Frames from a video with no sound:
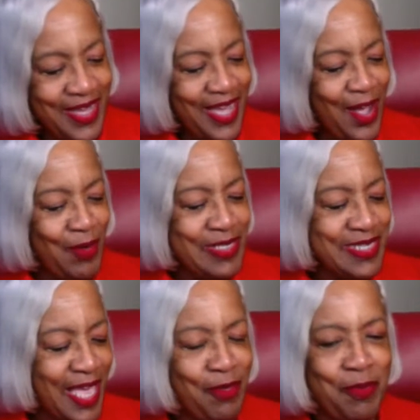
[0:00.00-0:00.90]
I always
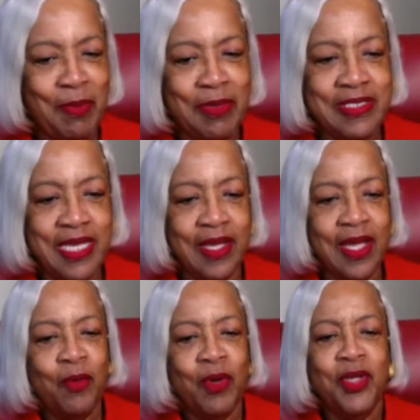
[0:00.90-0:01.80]
laugh when people say,
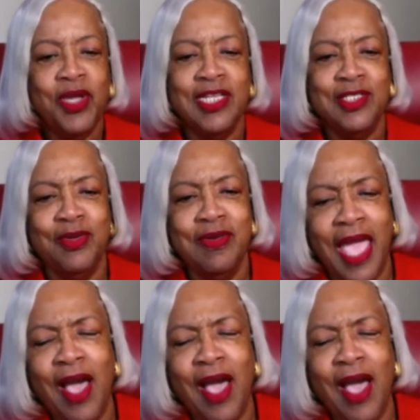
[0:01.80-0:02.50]
what are you going to do now?